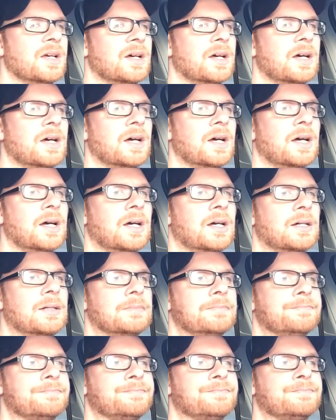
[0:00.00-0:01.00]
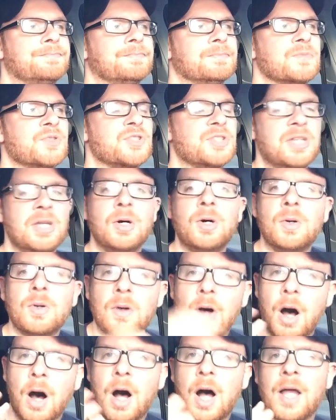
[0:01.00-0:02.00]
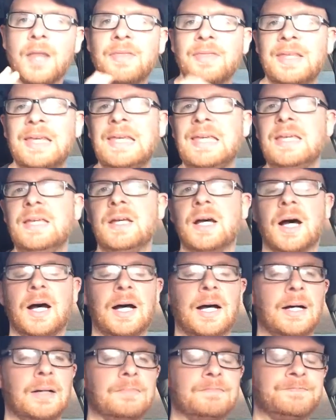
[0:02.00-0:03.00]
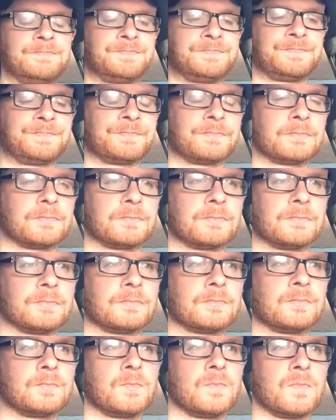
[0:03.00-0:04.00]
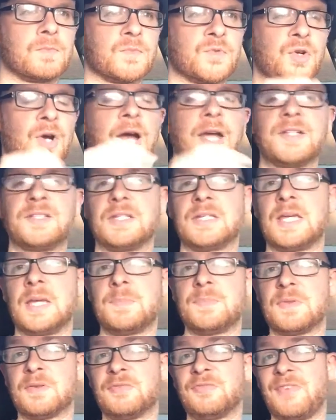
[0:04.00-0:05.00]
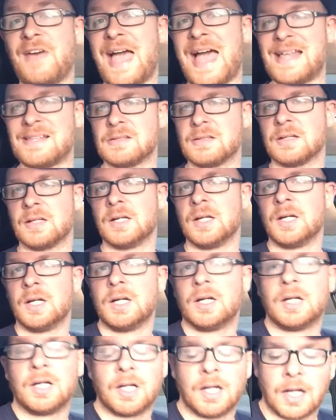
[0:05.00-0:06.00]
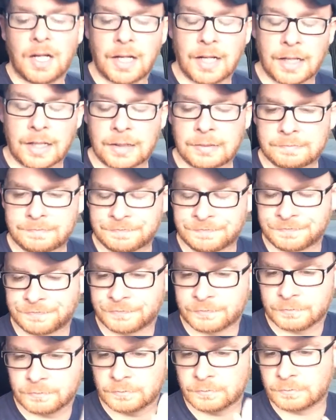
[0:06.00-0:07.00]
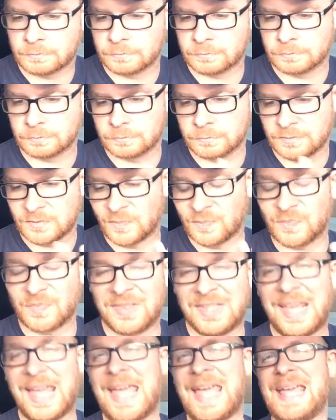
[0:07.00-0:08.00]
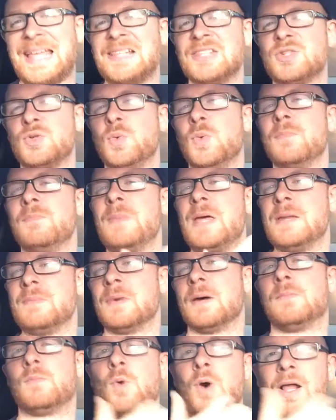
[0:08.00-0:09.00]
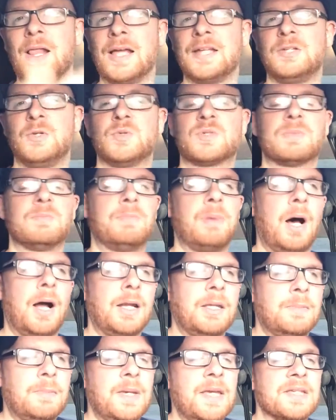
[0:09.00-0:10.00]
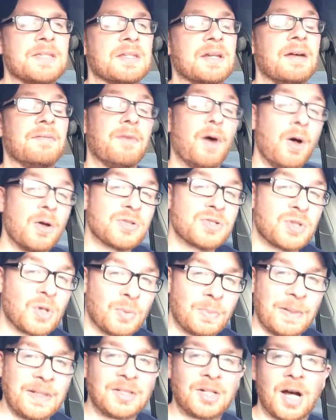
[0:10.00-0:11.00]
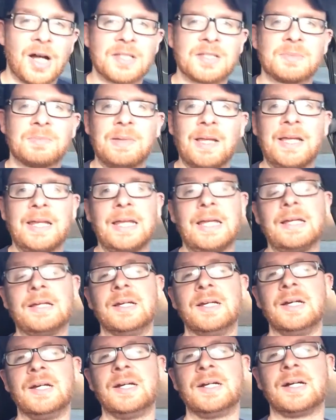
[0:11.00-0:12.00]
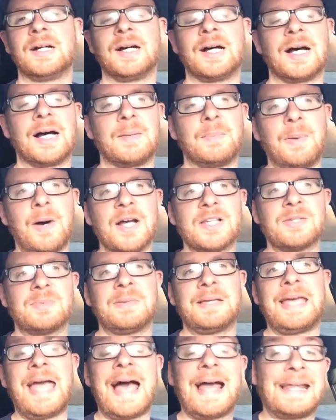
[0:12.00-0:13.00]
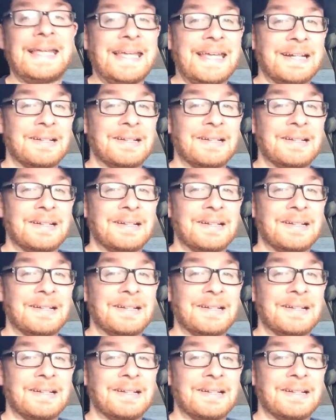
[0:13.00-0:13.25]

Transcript: um still on the um trying to keep the fat um gain to a minimum while I do some Body Beast, and I've also been contemplating uh, possibly adding